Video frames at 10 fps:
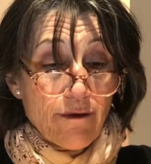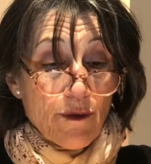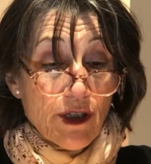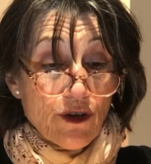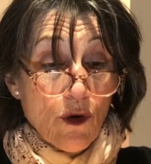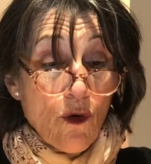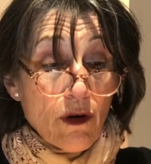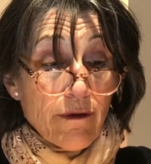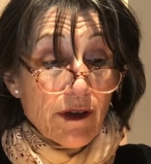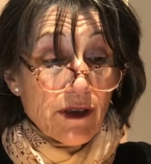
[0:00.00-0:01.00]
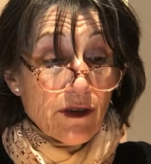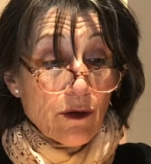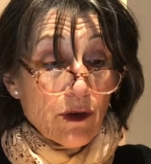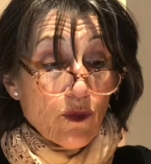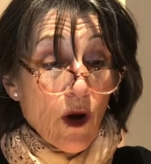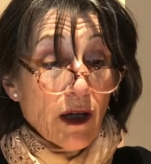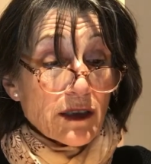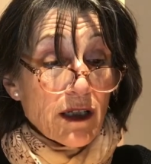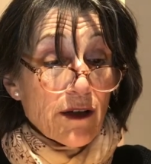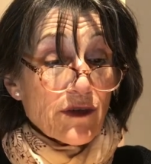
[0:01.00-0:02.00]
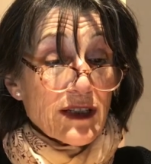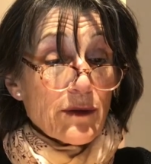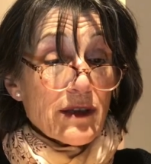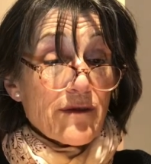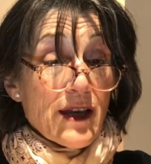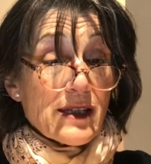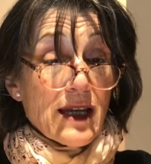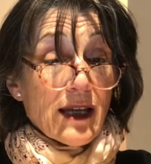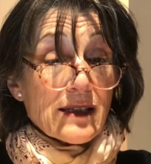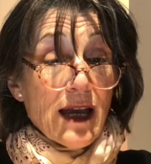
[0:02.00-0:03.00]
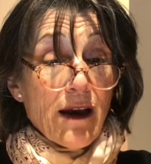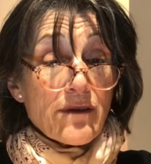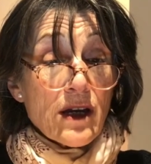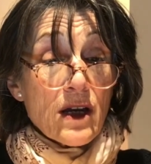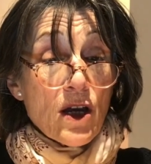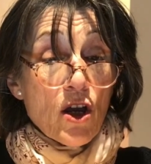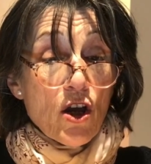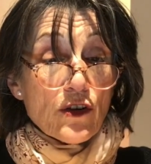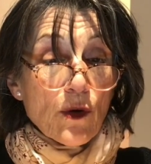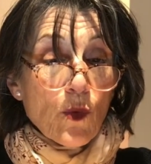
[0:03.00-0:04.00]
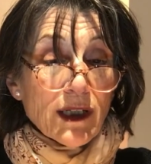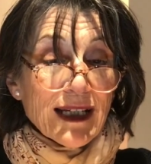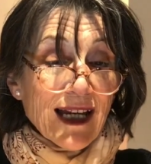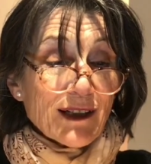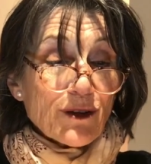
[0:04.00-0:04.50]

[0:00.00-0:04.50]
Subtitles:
which all of us who has worked closely with aphasiacs have, that one cannot